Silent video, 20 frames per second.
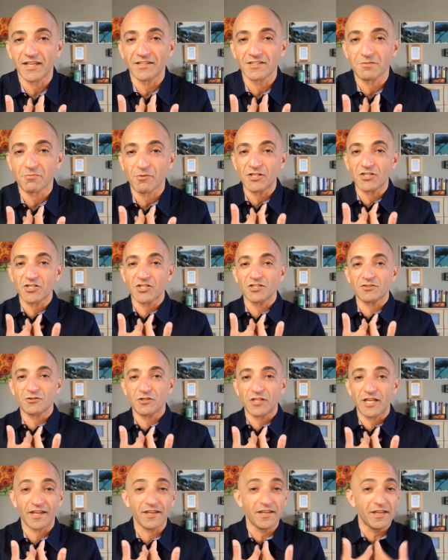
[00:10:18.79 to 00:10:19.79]
in spreadsheets
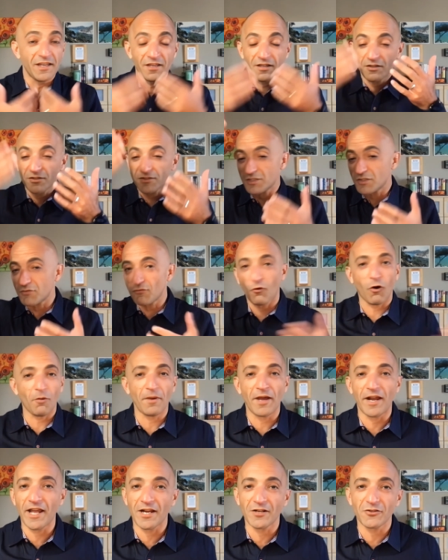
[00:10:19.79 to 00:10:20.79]
today because it's
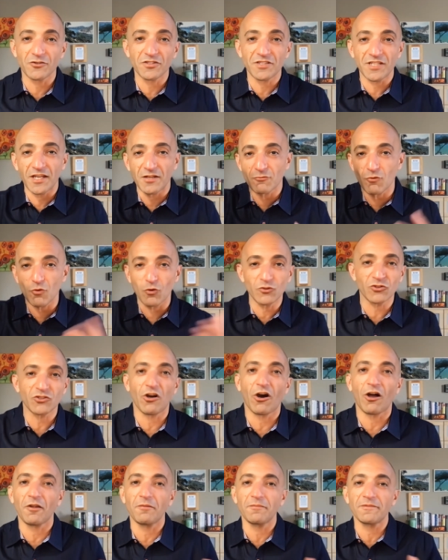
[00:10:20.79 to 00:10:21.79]
format I understand, rows,
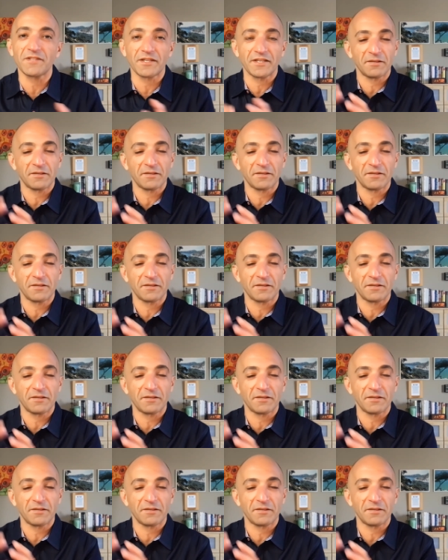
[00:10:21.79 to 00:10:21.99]
columns.